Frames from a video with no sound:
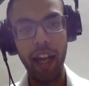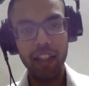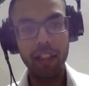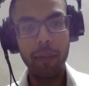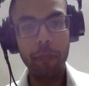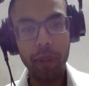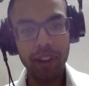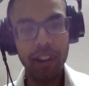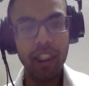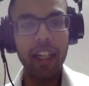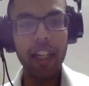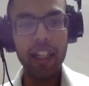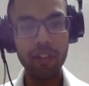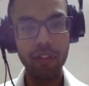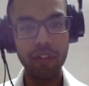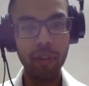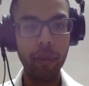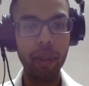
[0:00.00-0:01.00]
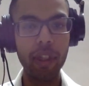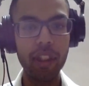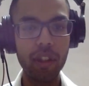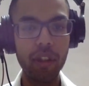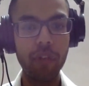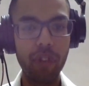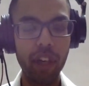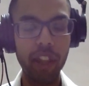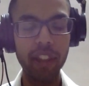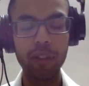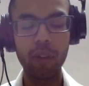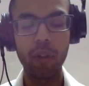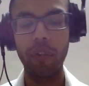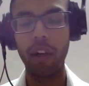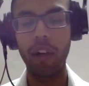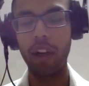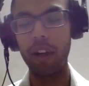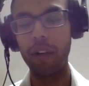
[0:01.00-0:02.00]
as a percentage of the money you've raised so
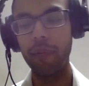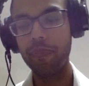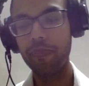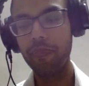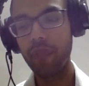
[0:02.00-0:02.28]
far,